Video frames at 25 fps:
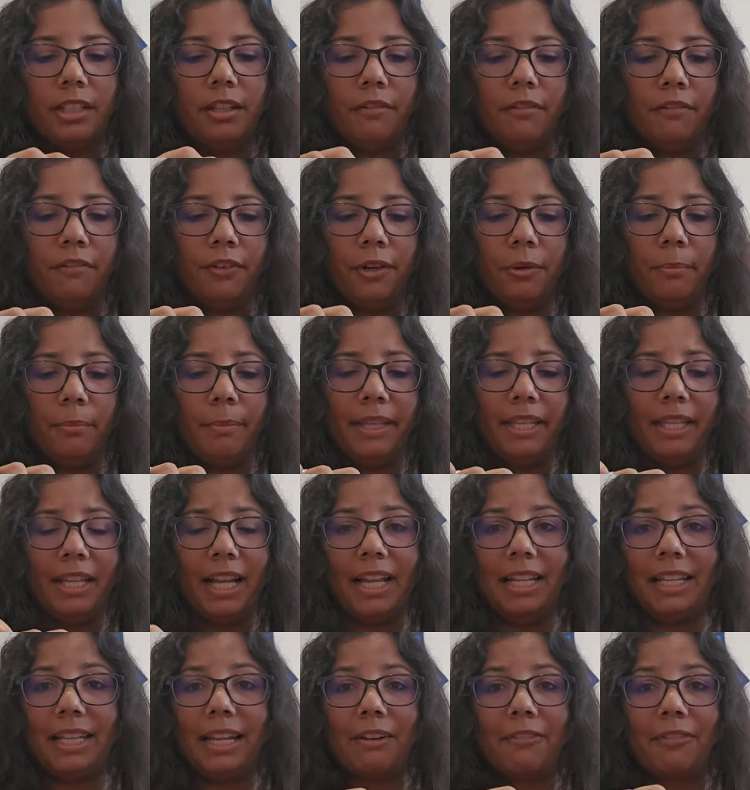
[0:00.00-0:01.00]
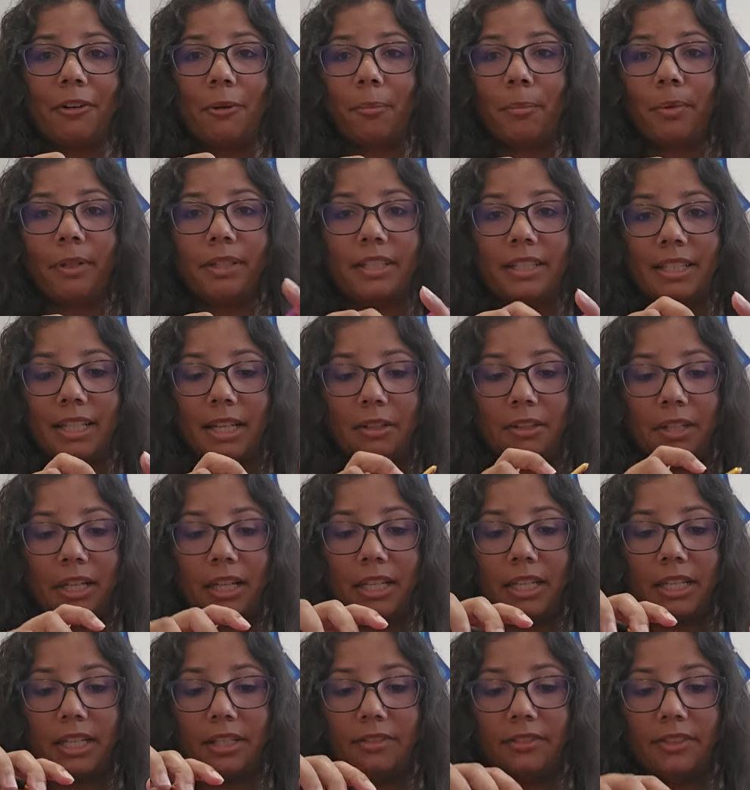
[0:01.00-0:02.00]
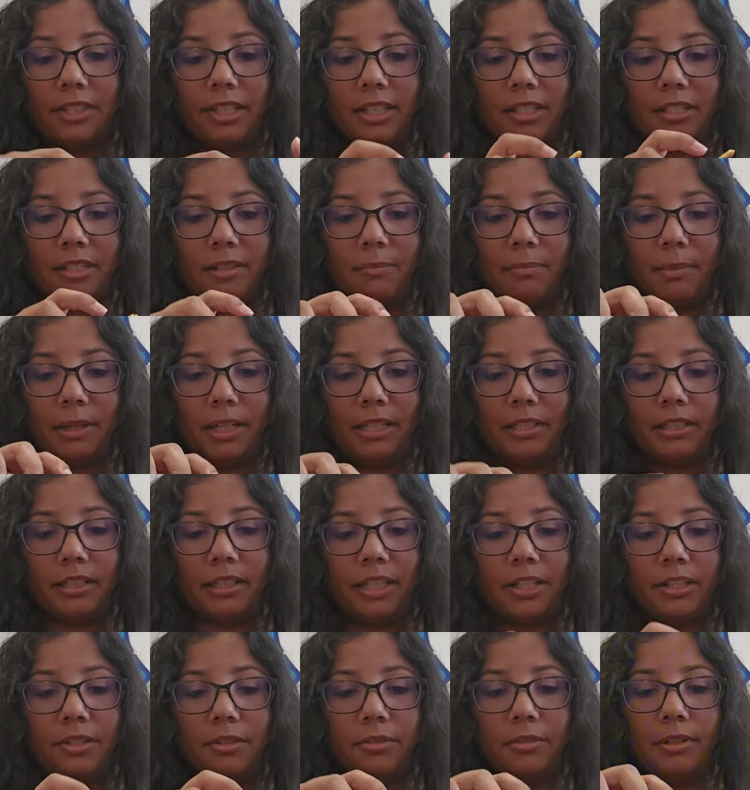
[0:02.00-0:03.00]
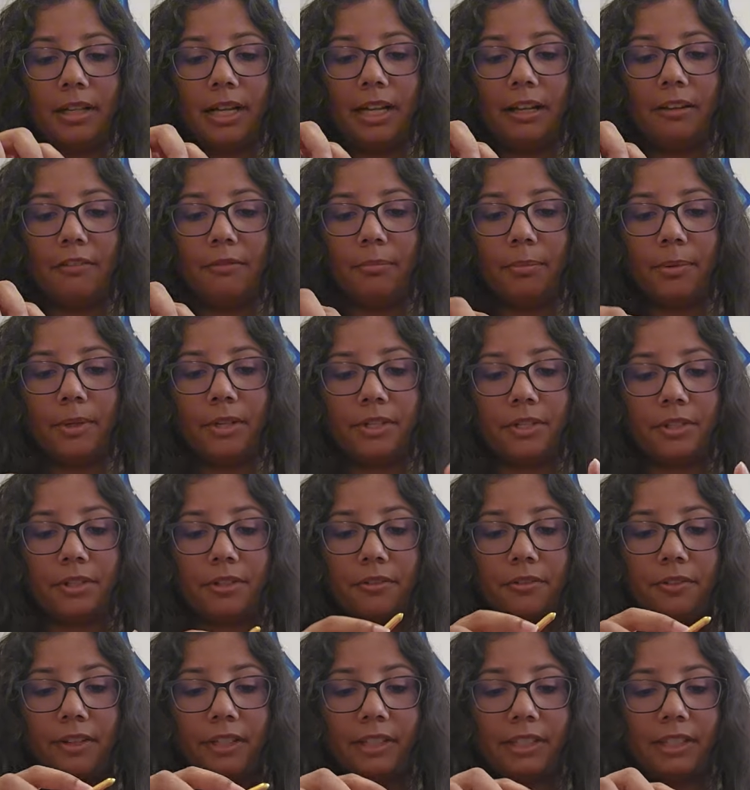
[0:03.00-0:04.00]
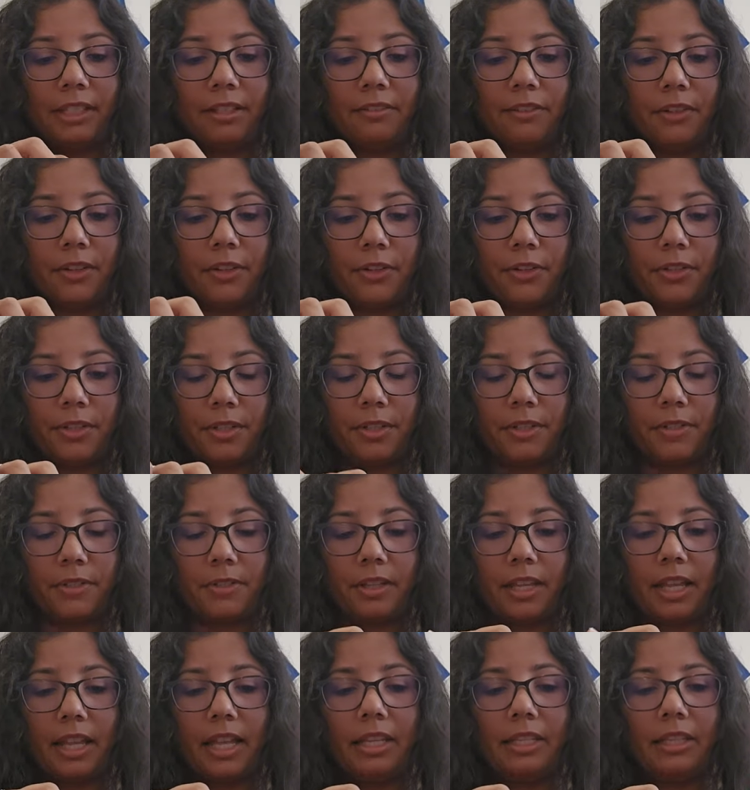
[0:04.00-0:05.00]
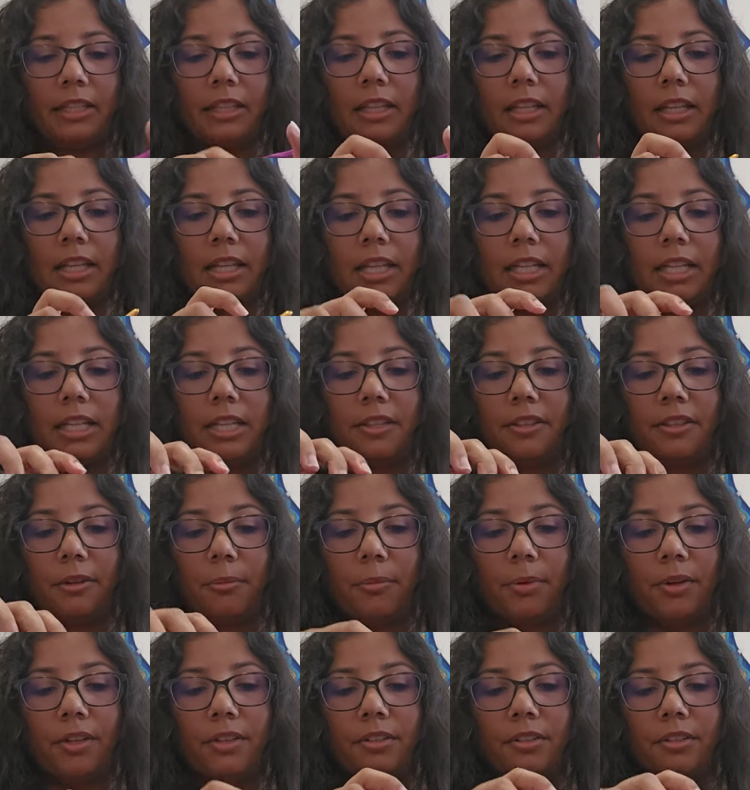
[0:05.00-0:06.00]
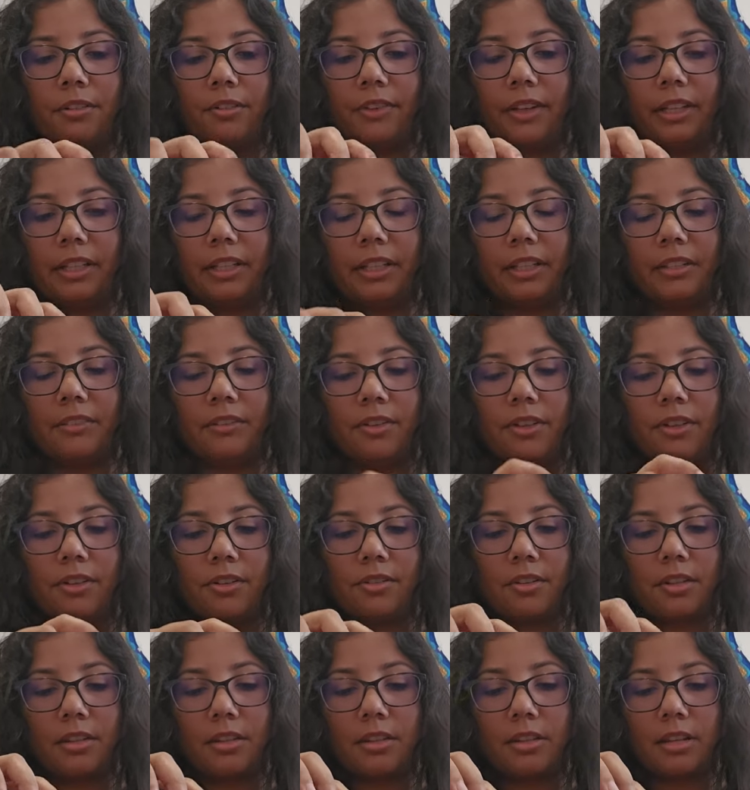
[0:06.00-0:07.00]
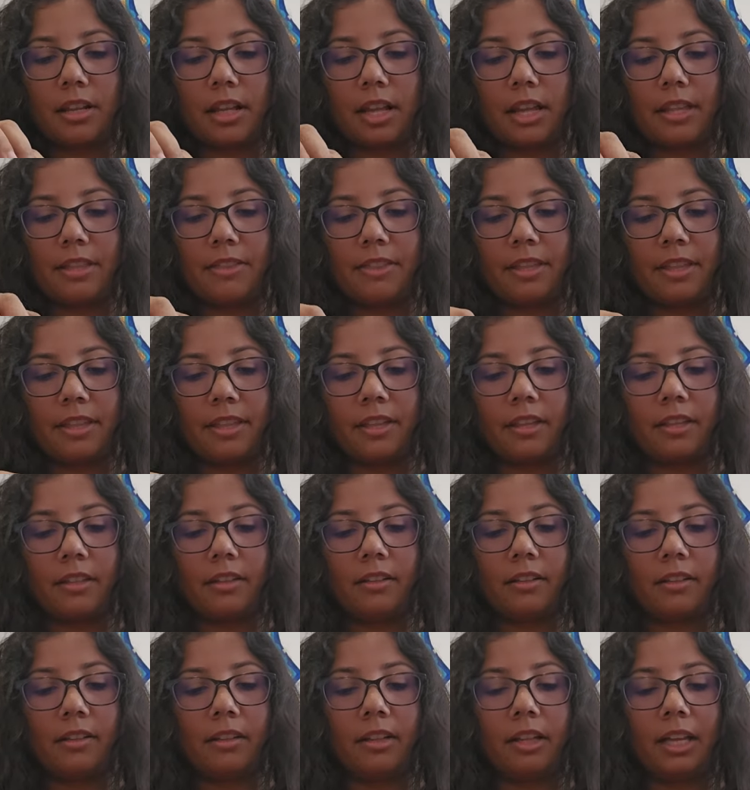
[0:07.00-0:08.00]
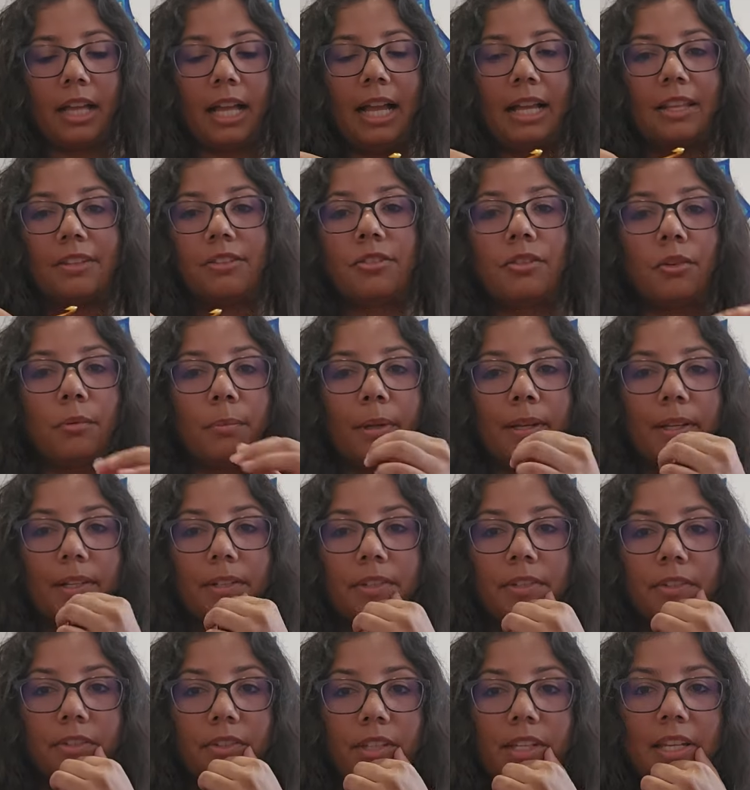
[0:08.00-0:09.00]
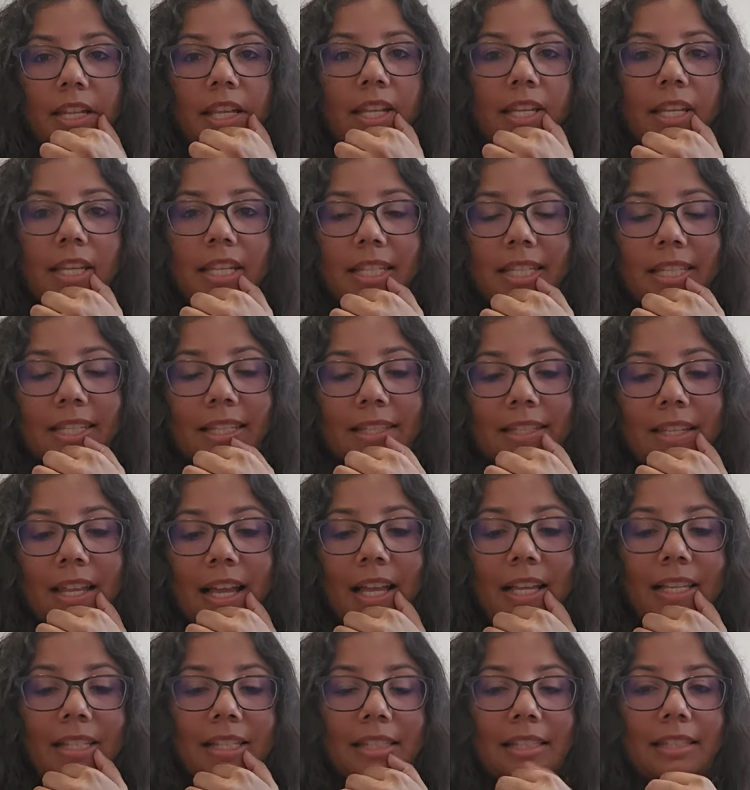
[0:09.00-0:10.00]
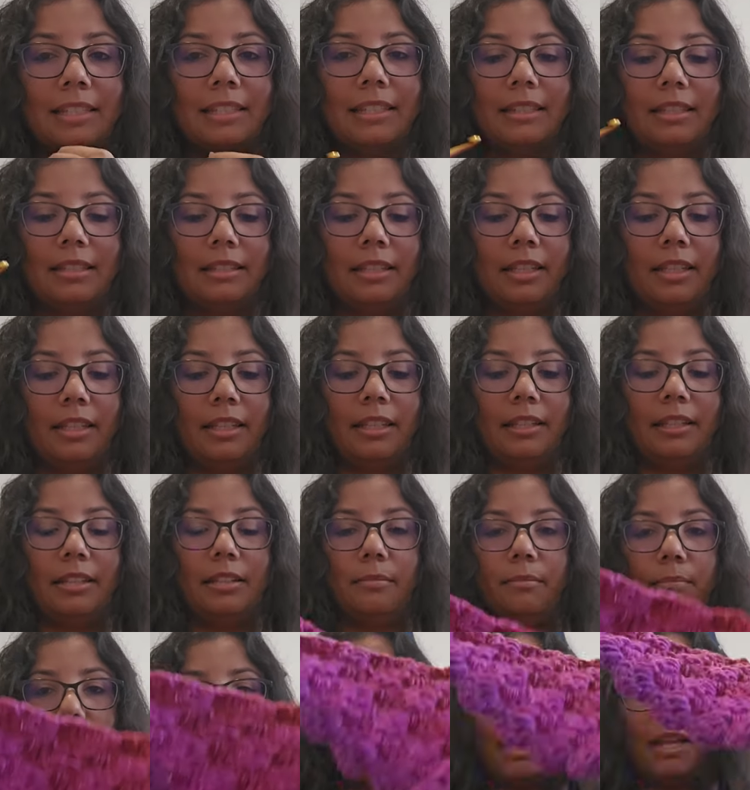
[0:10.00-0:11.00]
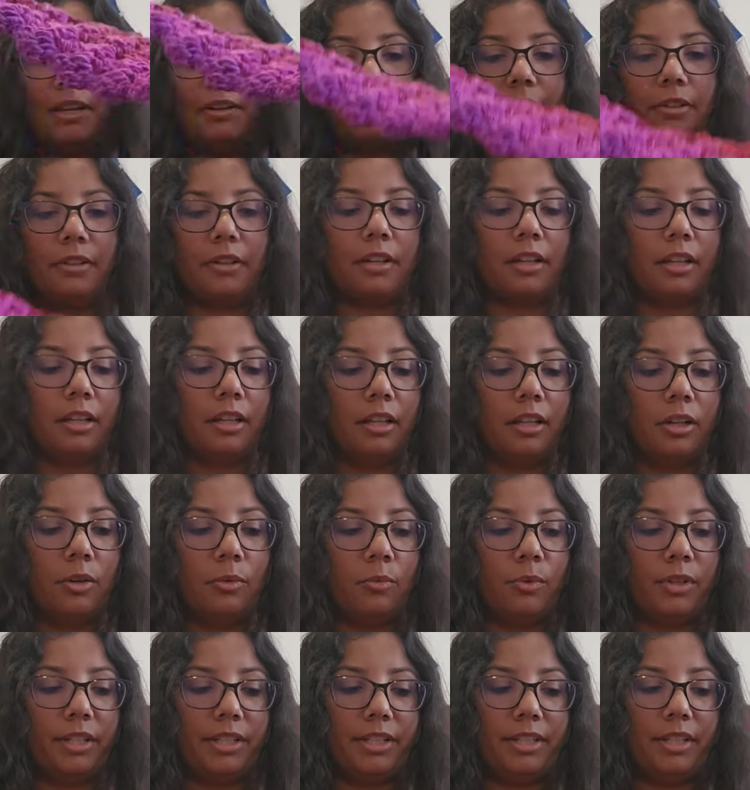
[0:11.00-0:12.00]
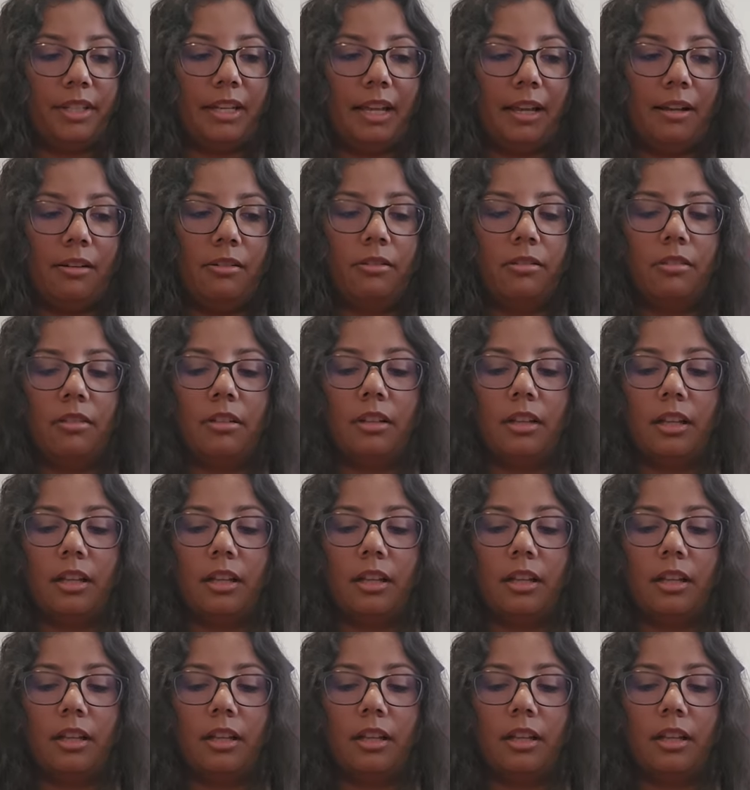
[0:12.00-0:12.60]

for me, I never print out any of this, but they do have printer friendly versions, and the printer friendly version I think has no pictures in it. It just has the pattern written out.